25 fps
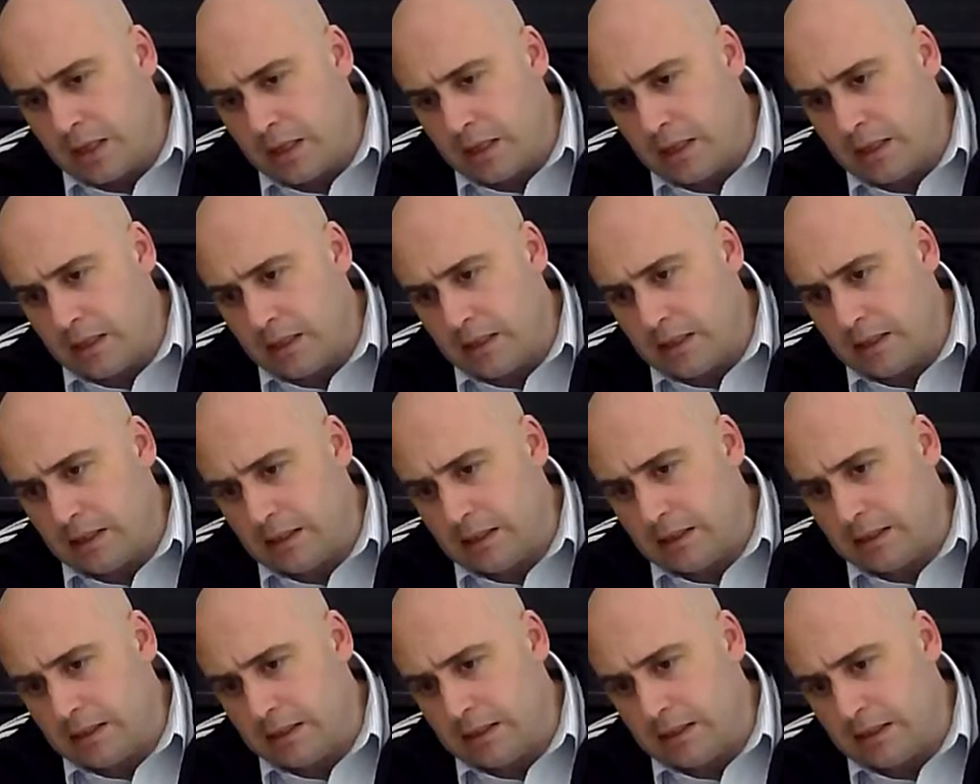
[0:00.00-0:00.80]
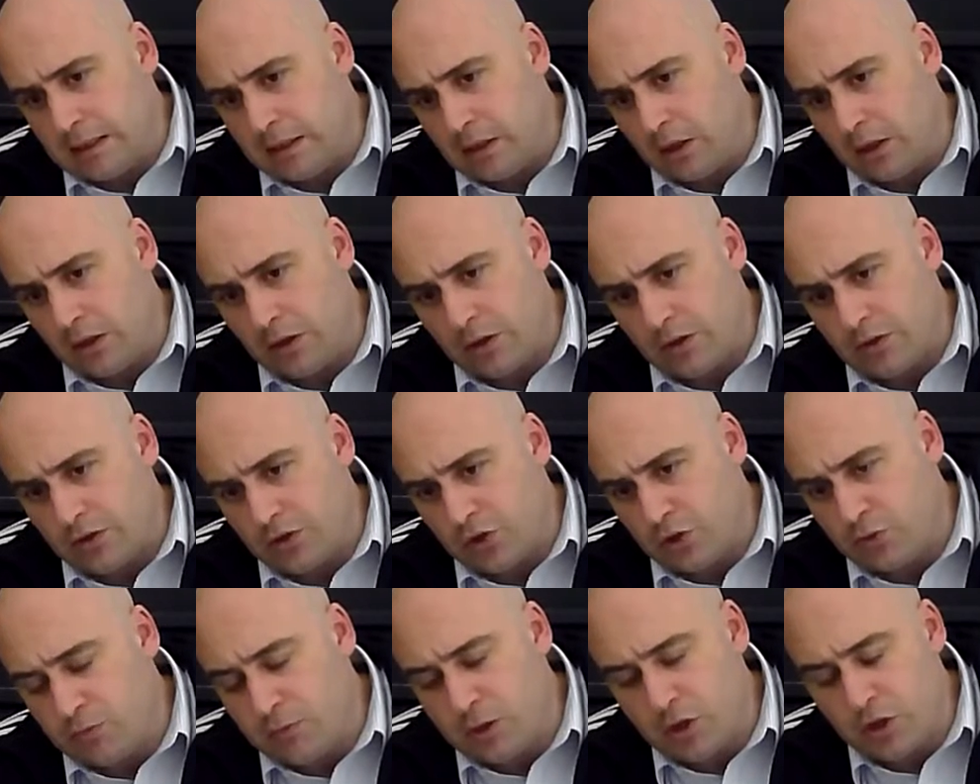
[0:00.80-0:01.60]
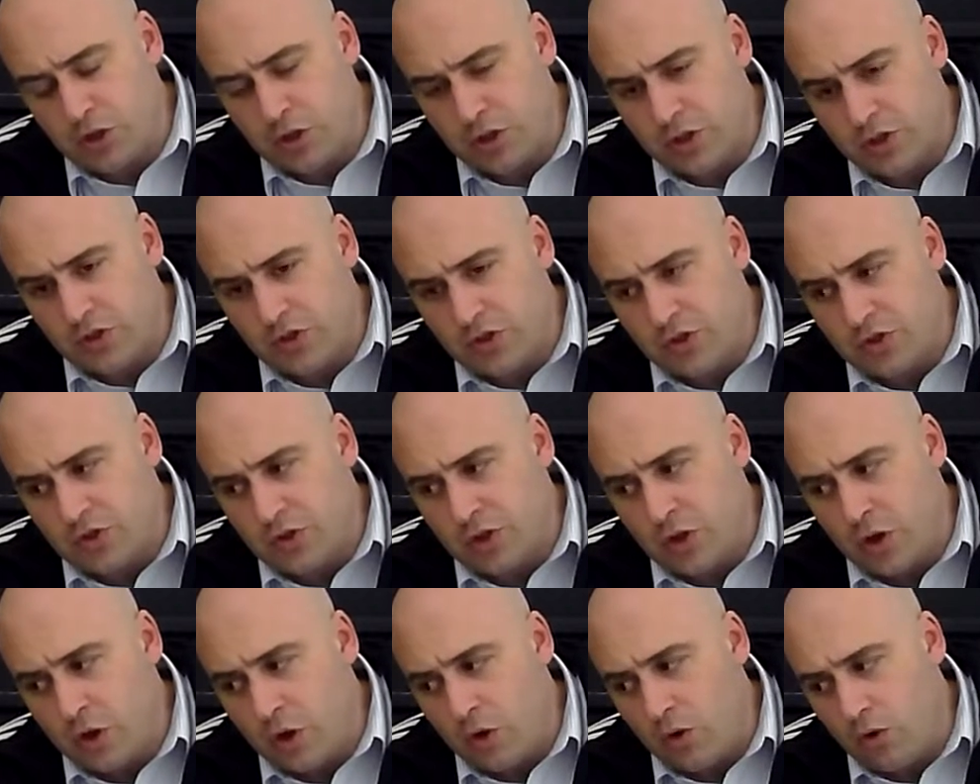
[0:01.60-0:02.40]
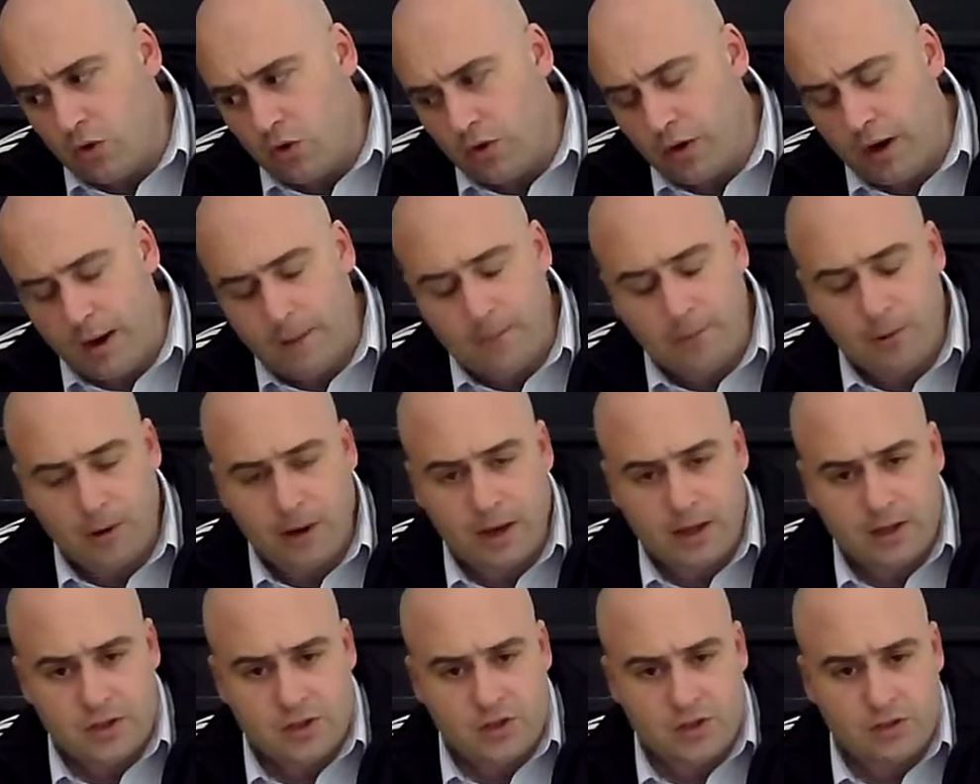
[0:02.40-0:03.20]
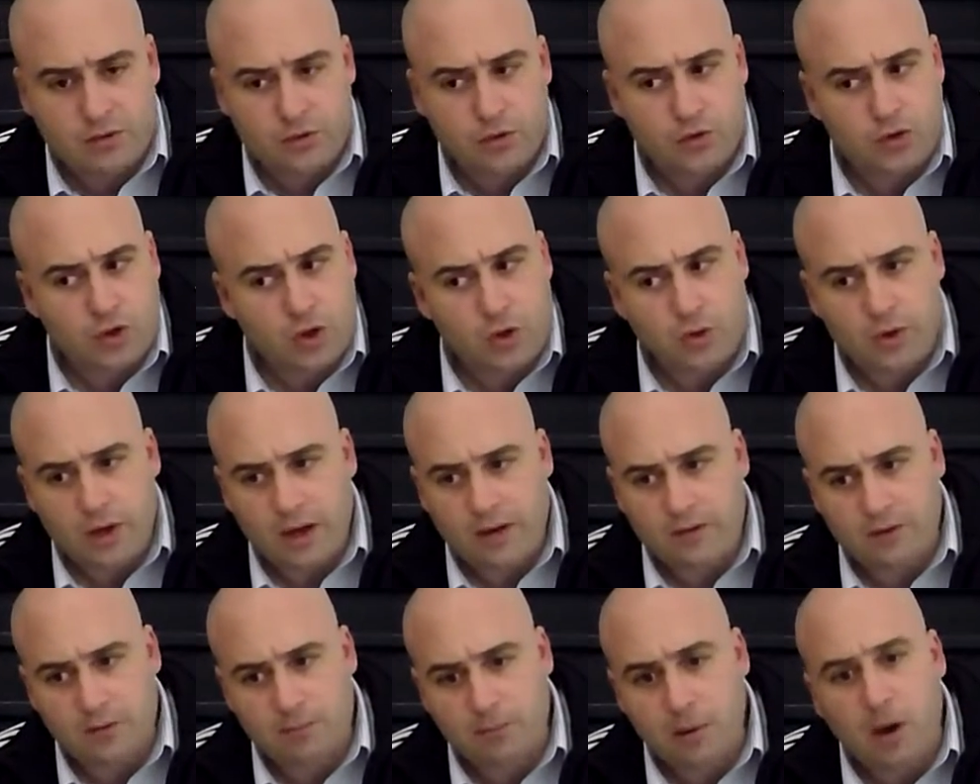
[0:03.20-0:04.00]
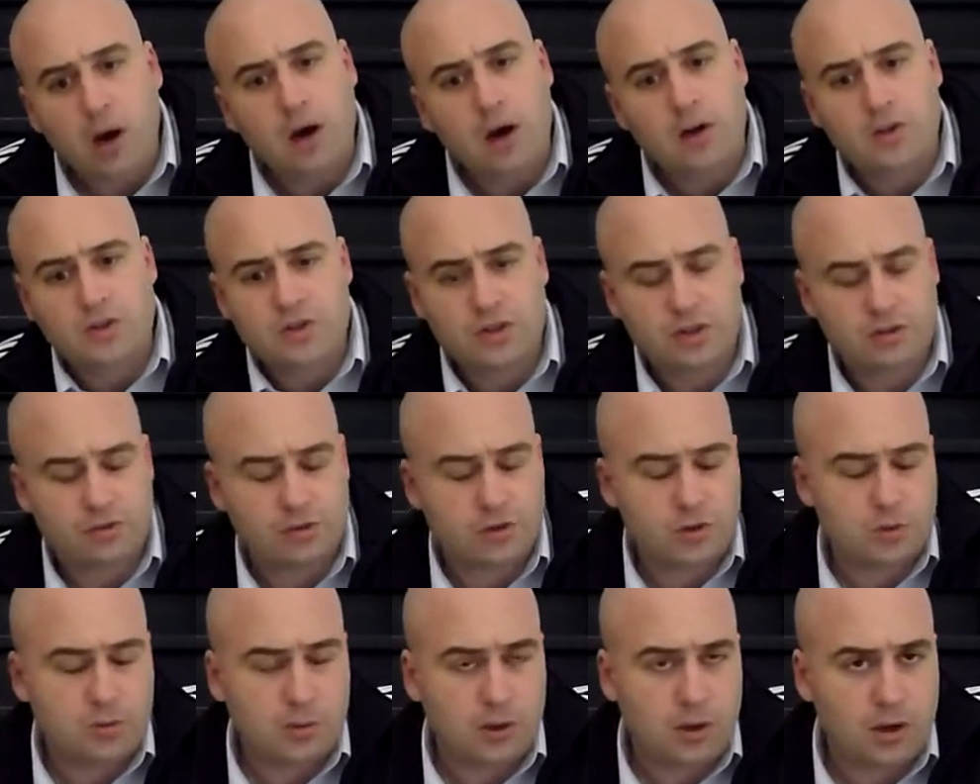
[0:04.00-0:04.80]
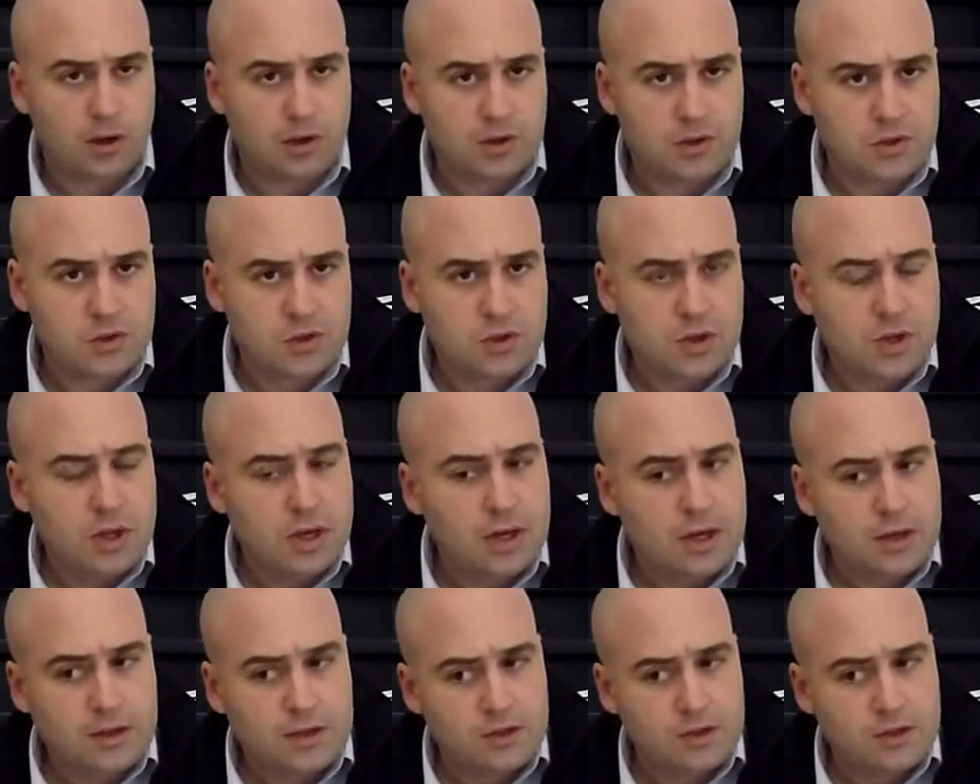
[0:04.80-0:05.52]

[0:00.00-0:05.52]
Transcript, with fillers: uh, are suspicious or apprehensive who don't have a positive response